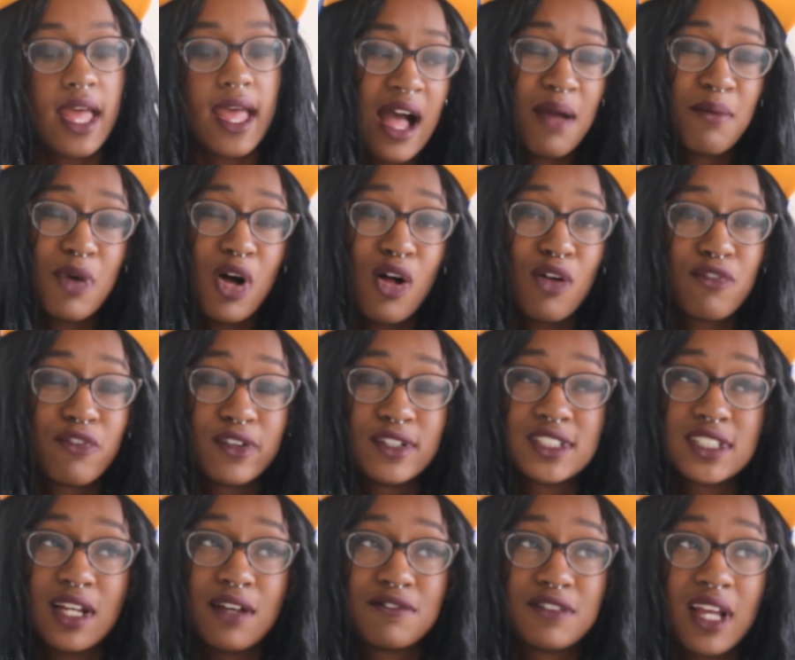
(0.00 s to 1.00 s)
I'm all for
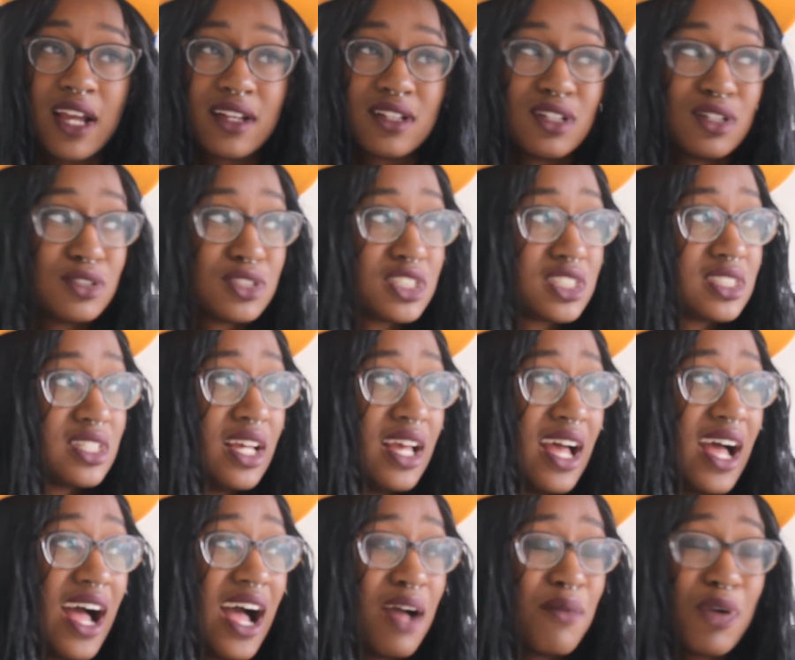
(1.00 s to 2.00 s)
self-diagnose.
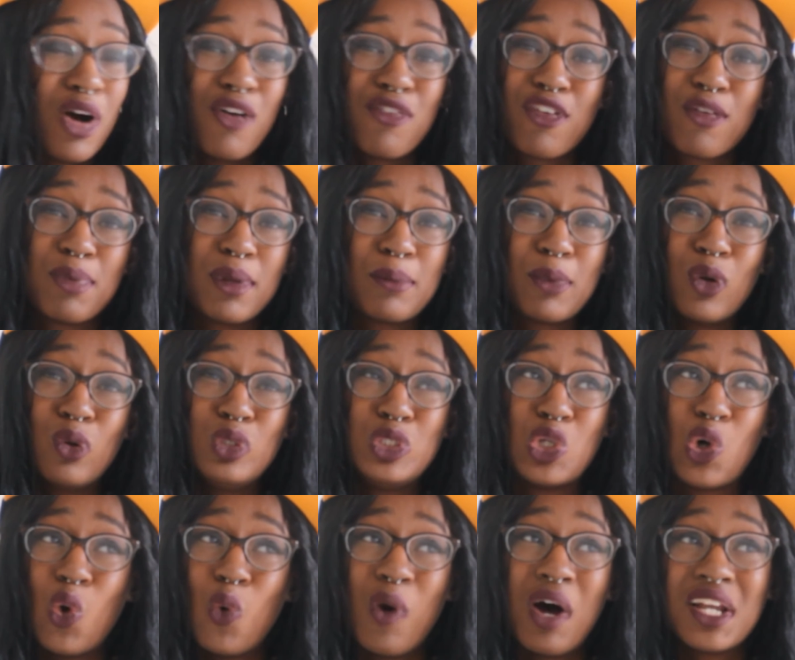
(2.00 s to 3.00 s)
I'm all for people who
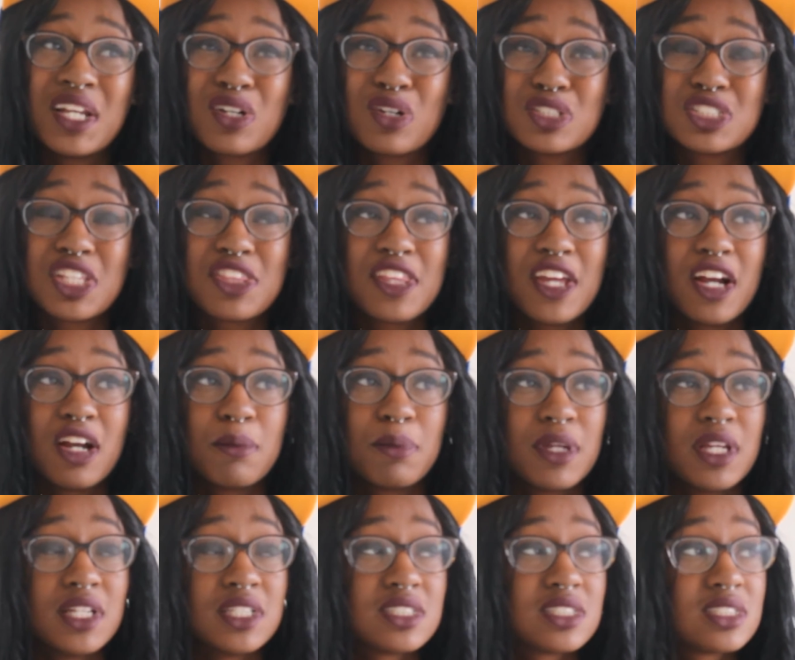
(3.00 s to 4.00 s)
don't want to go to
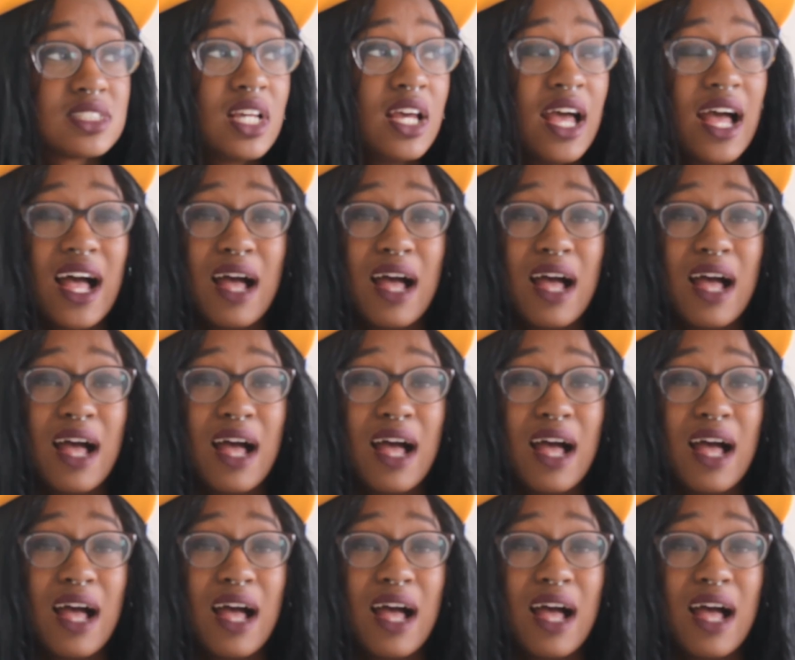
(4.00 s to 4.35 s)
therapists.